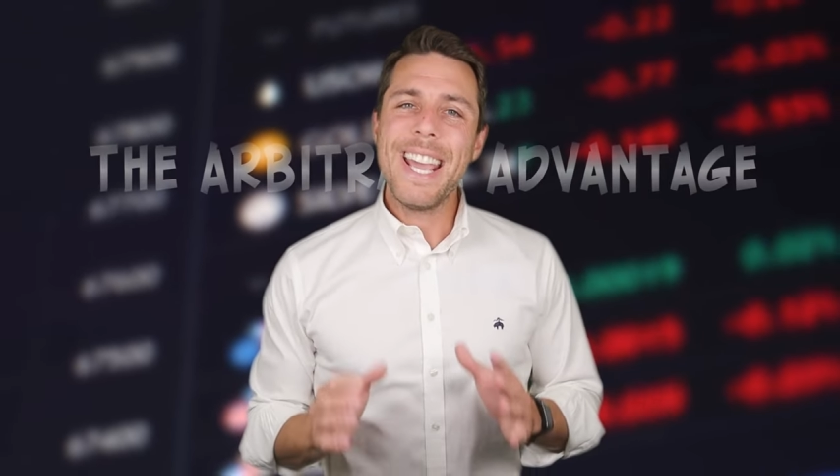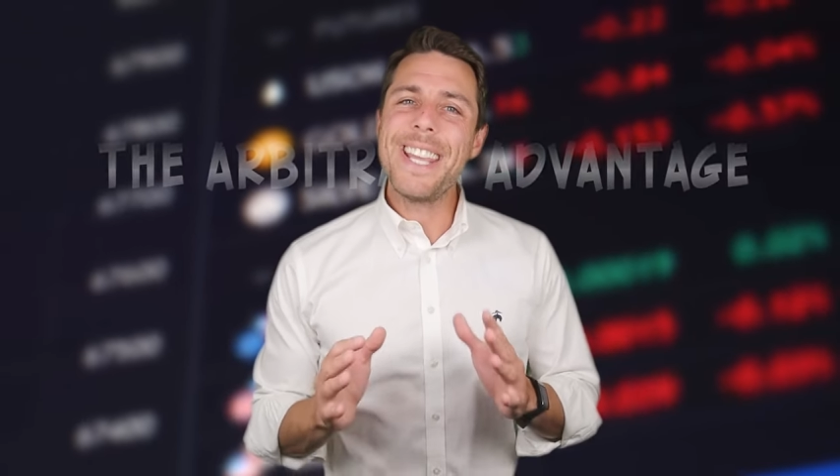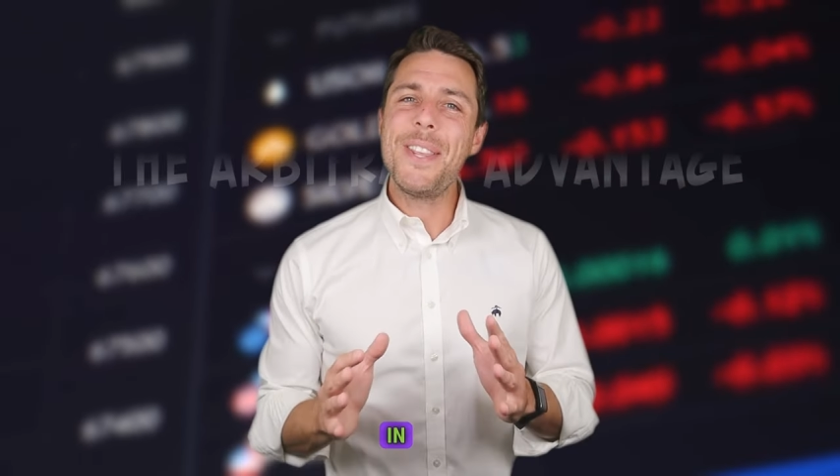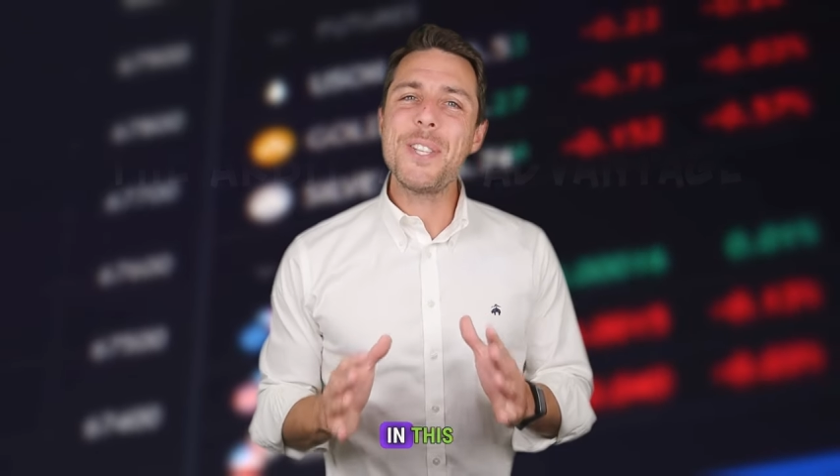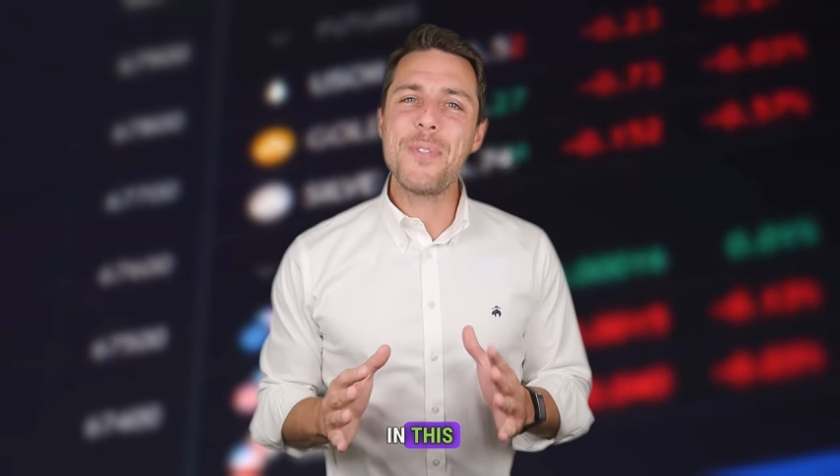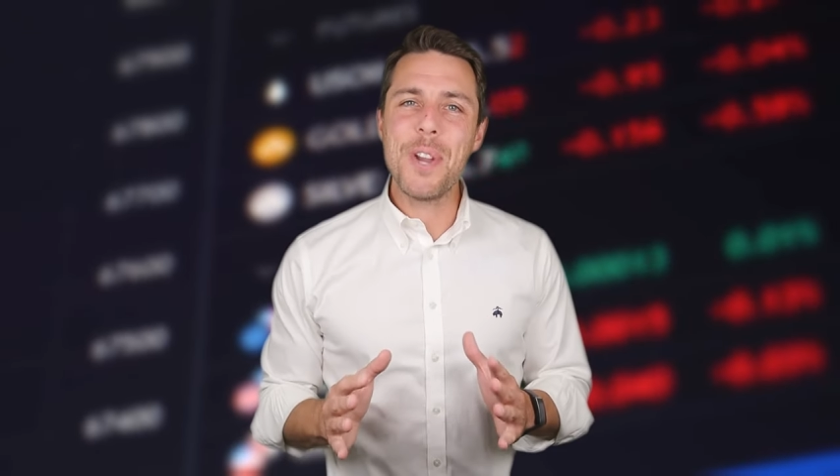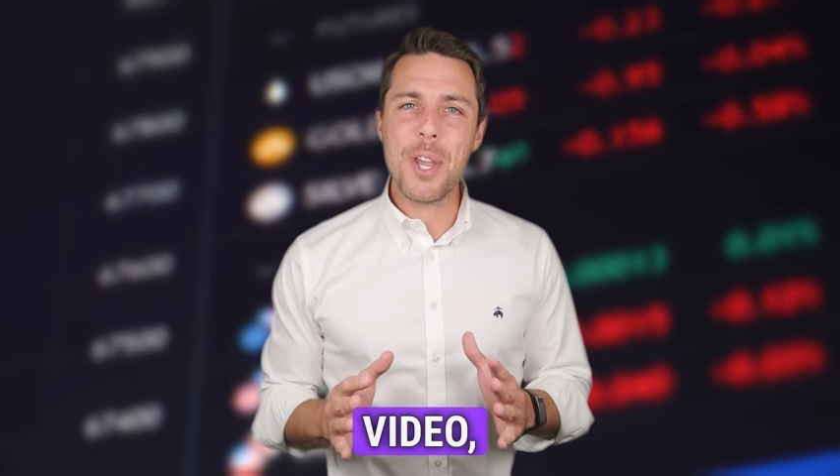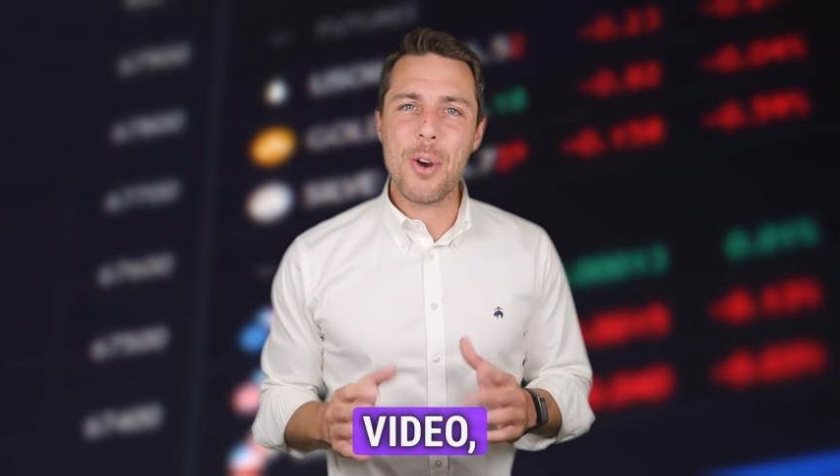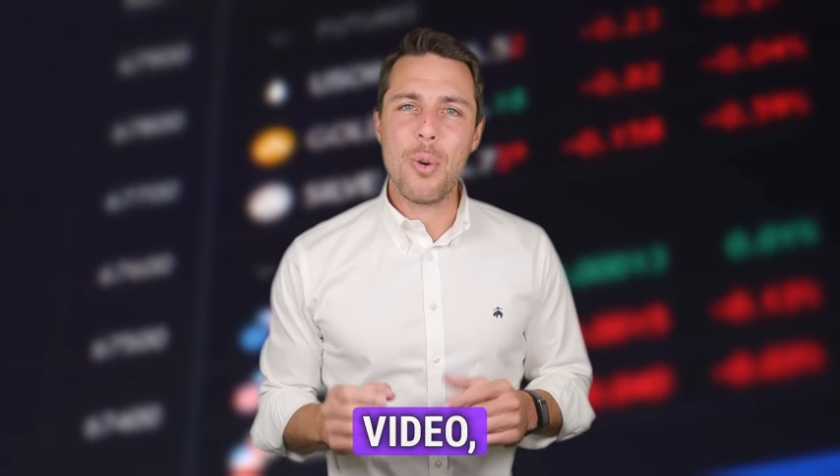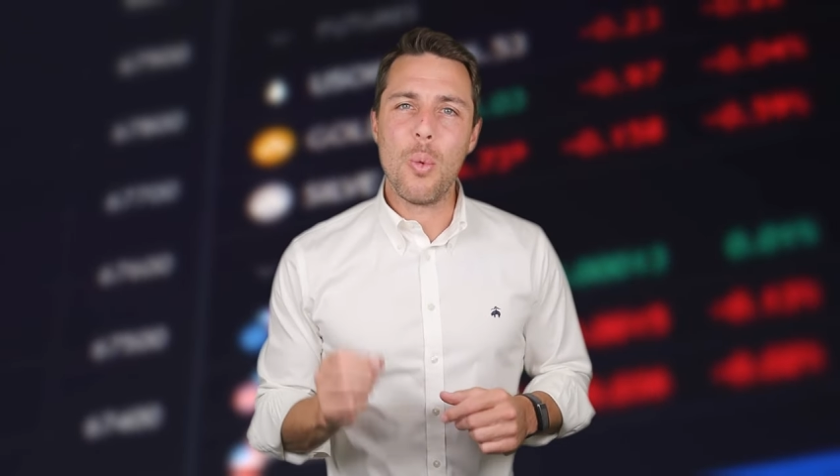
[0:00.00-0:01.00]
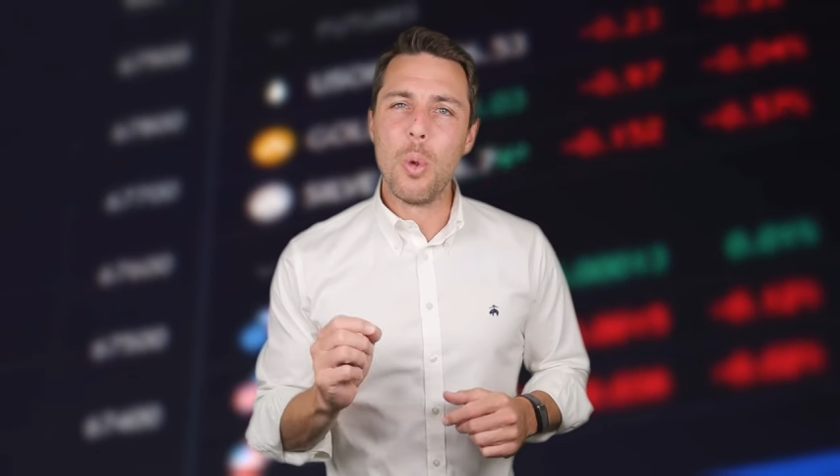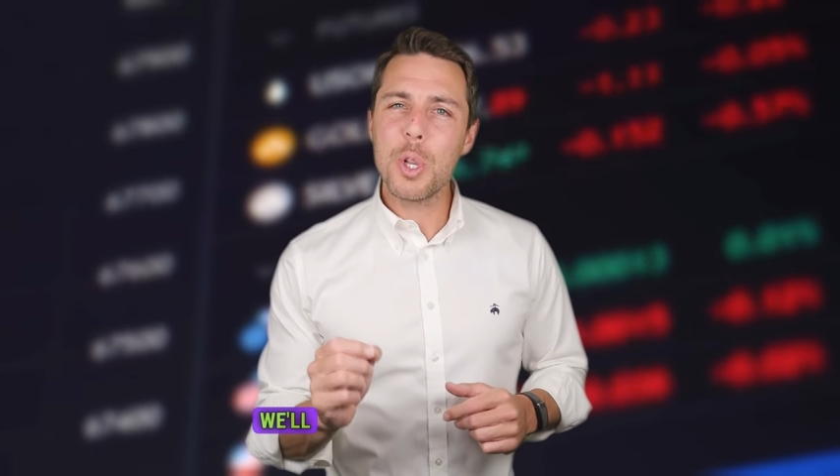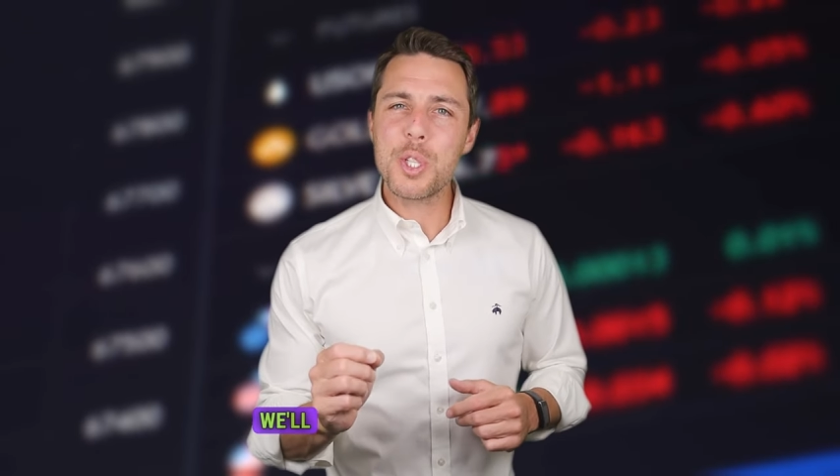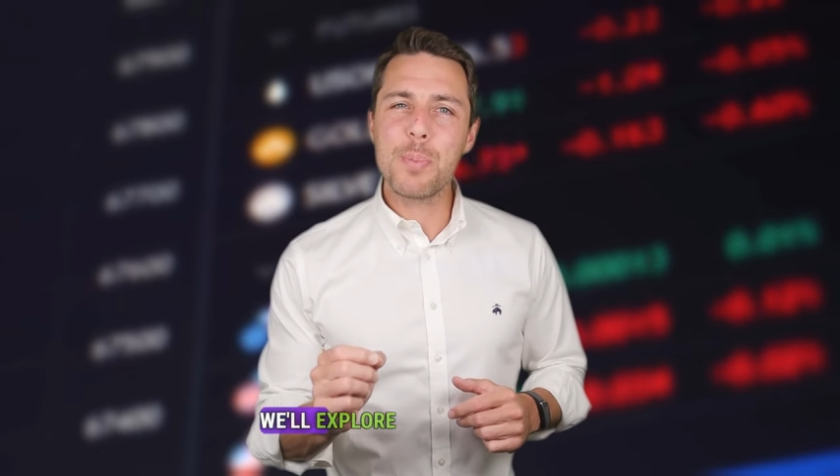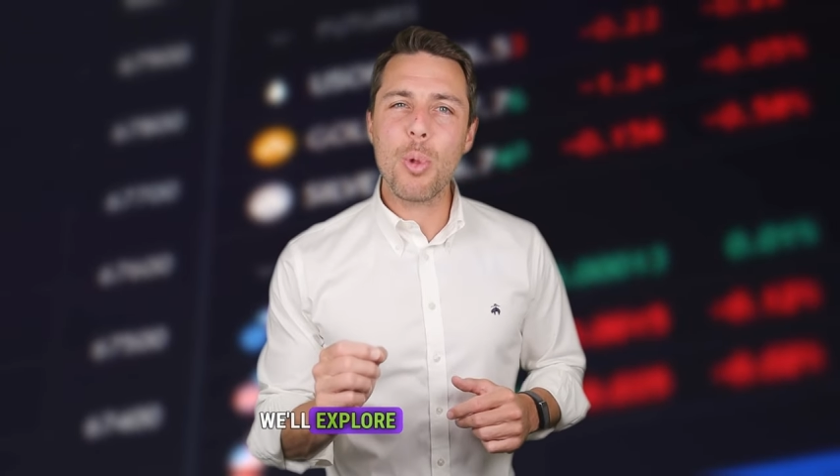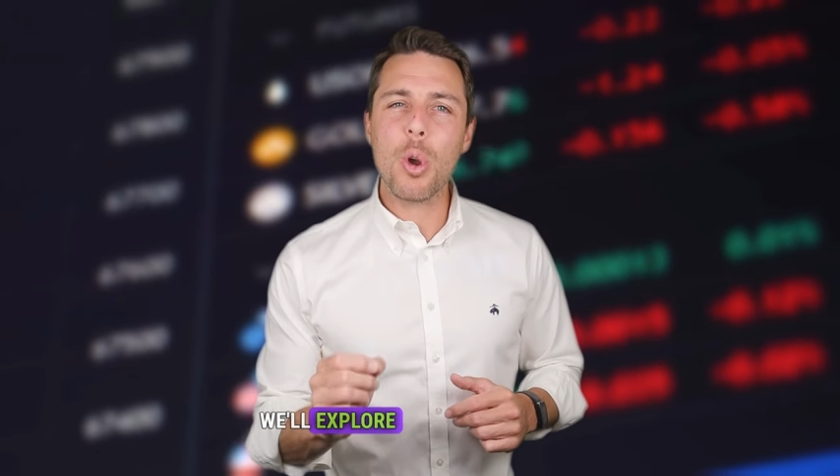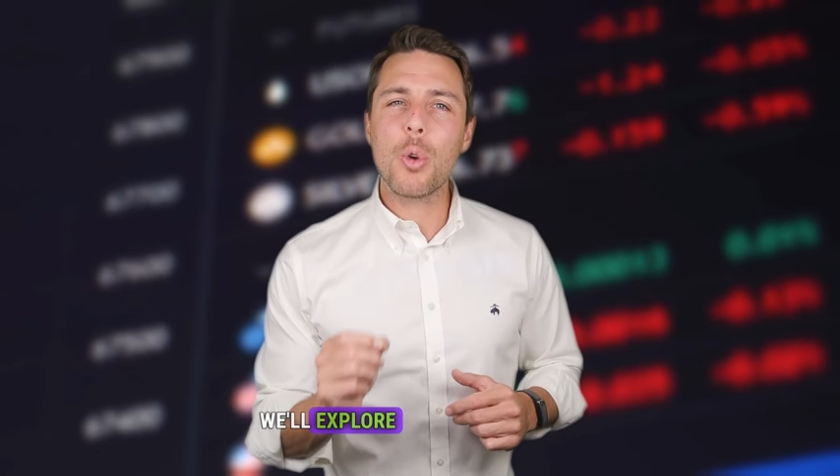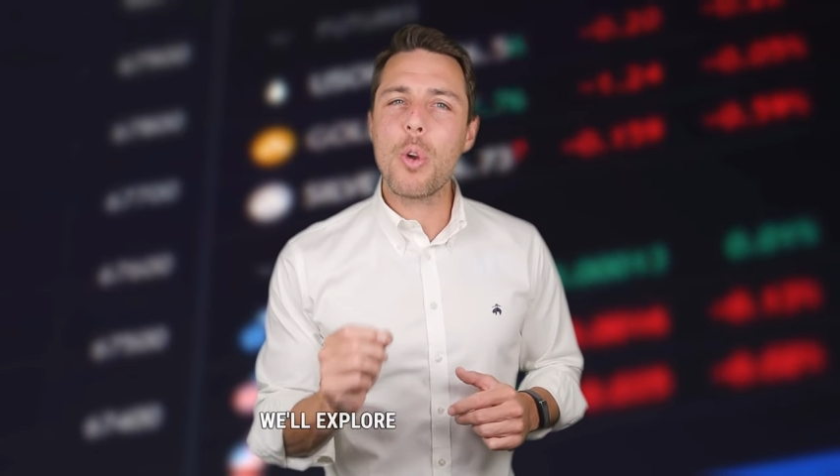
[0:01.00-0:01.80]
In this video, we'll explore